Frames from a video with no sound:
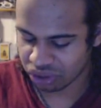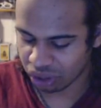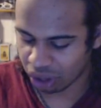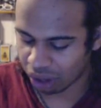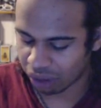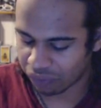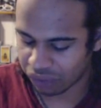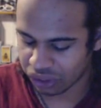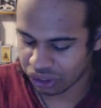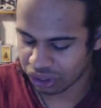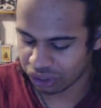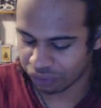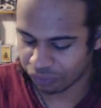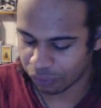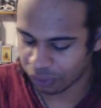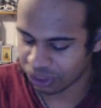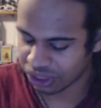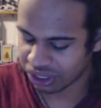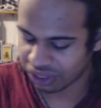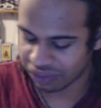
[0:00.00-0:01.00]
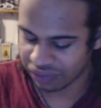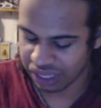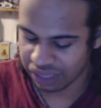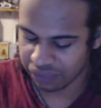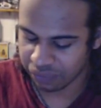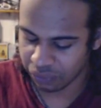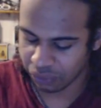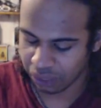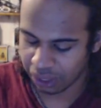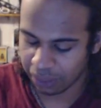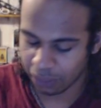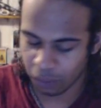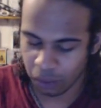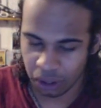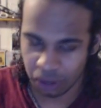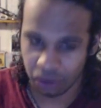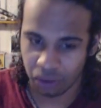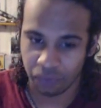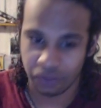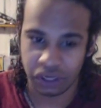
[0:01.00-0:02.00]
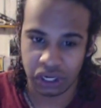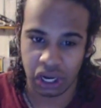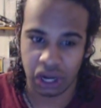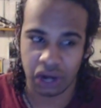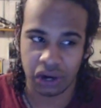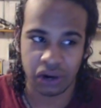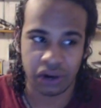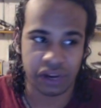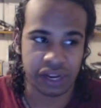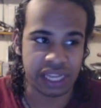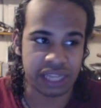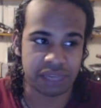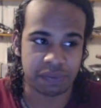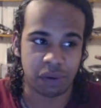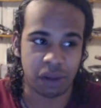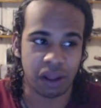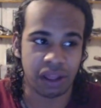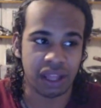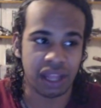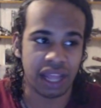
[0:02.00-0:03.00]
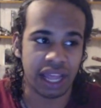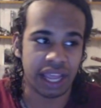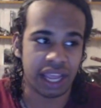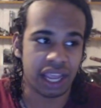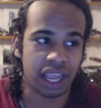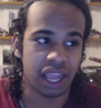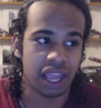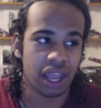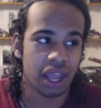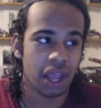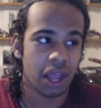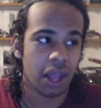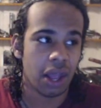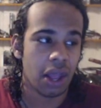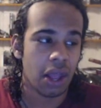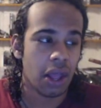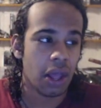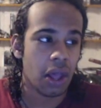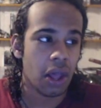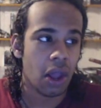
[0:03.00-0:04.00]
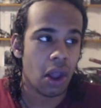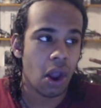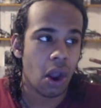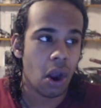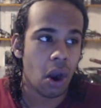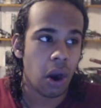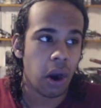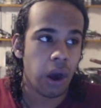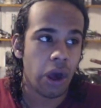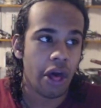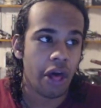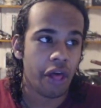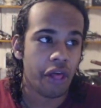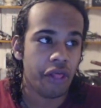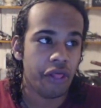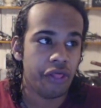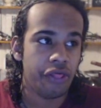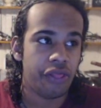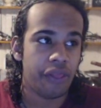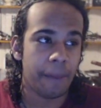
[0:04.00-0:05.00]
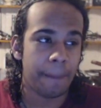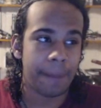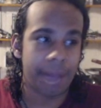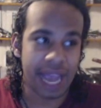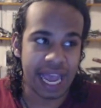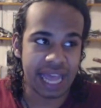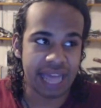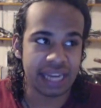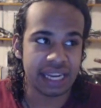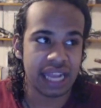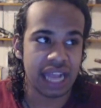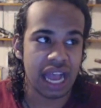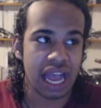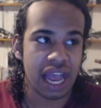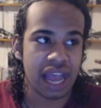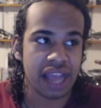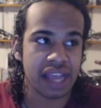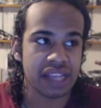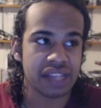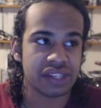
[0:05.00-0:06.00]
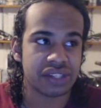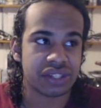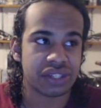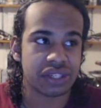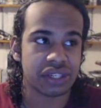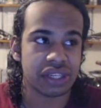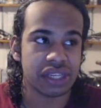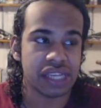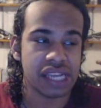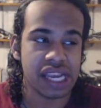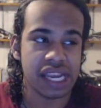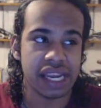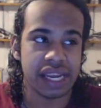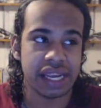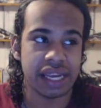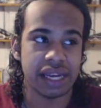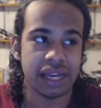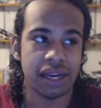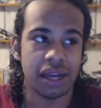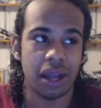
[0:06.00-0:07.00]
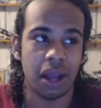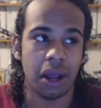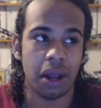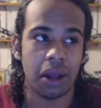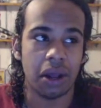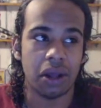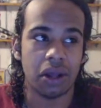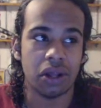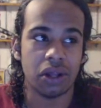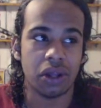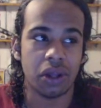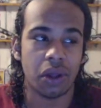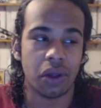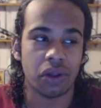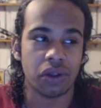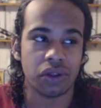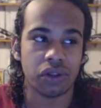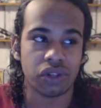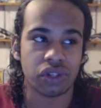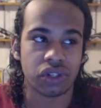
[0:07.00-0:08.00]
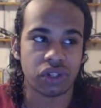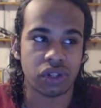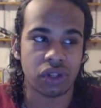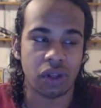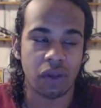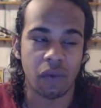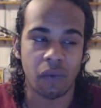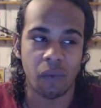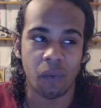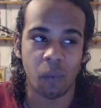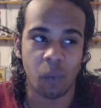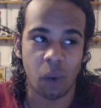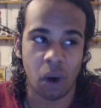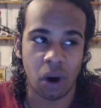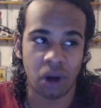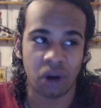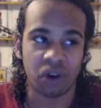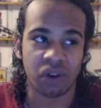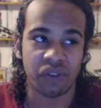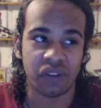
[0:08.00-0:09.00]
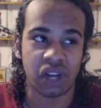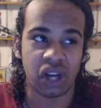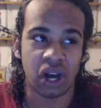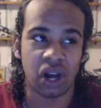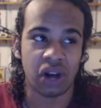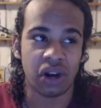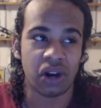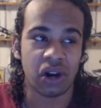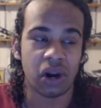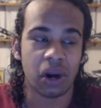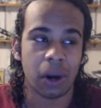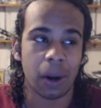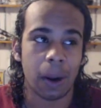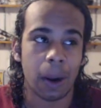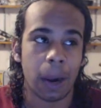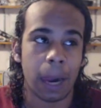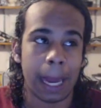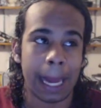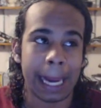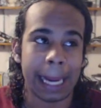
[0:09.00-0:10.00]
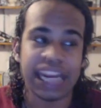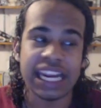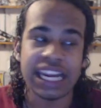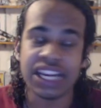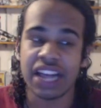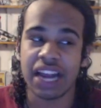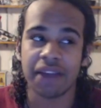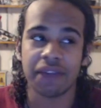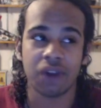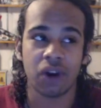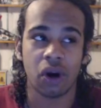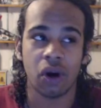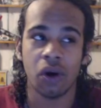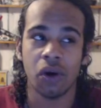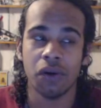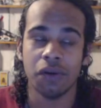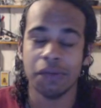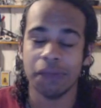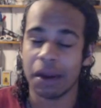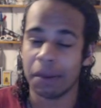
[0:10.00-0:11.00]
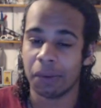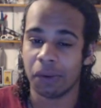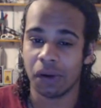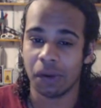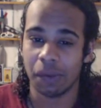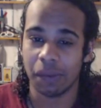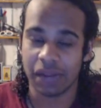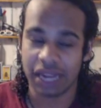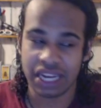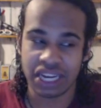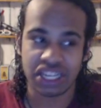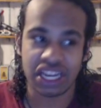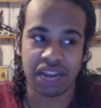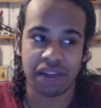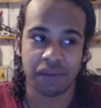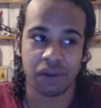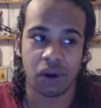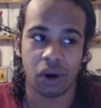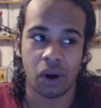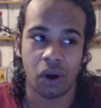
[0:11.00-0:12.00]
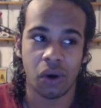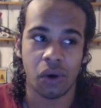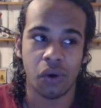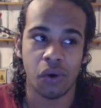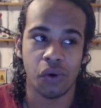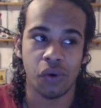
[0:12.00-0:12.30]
Star vs. The Forces of Evil and Wander Over Yonder is probably like the bad guys in Wander Over Yonder each have their own gimmick, each have